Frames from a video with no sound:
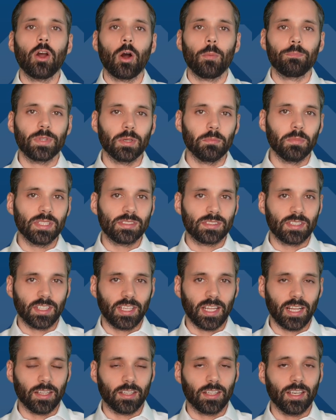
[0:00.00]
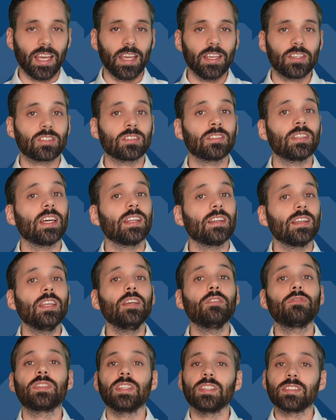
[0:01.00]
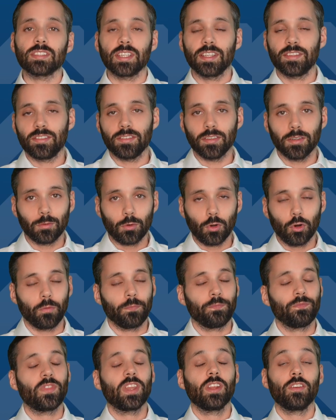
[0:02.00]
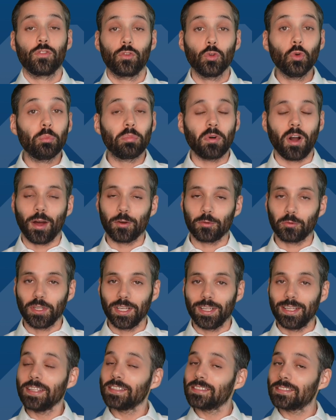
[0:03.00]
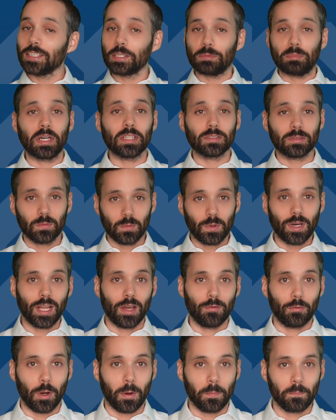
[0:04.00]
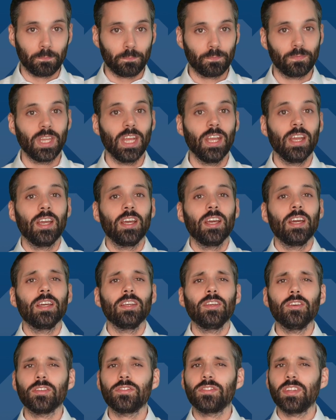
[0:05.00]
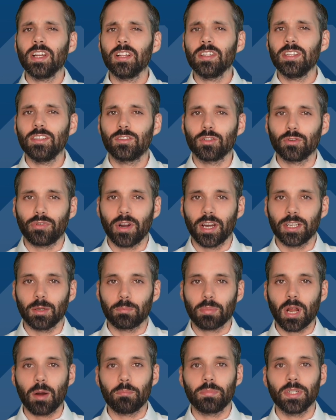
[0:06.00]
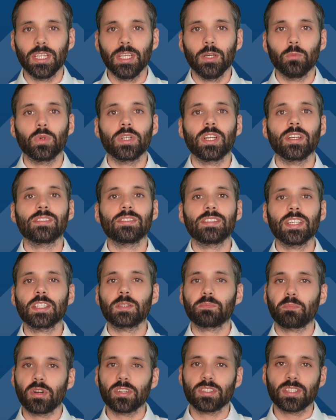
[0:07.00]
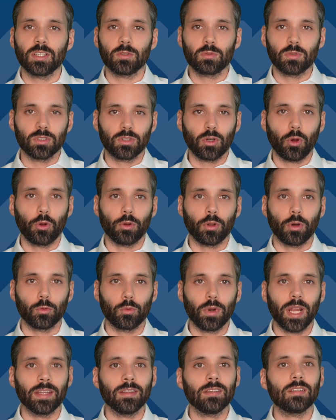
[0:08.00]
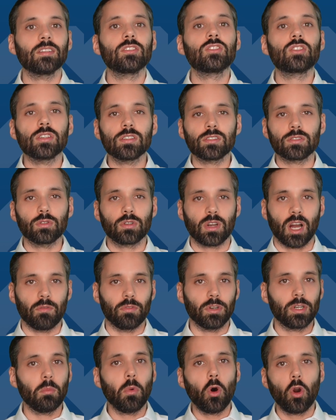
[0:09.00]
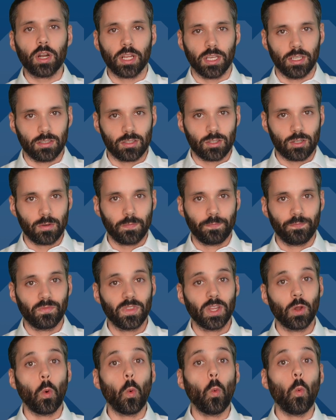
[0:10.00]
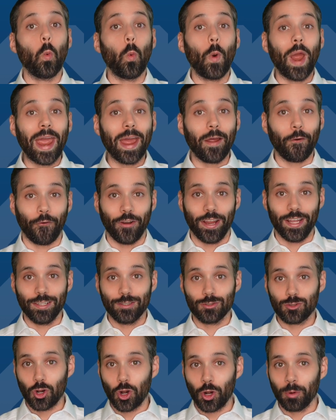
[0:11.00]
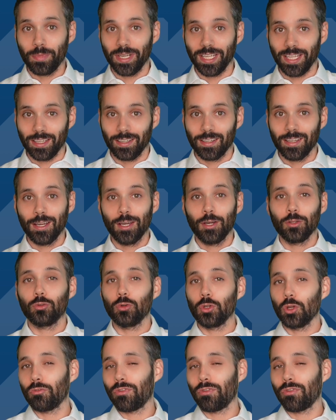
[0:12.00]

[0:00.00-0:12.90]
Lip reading: optimistic calculation and leave this at 0. Super unrealistic, but whatever. You still need to find a property with a 6% return on rent just to cover the mortgage. Where in Germany do you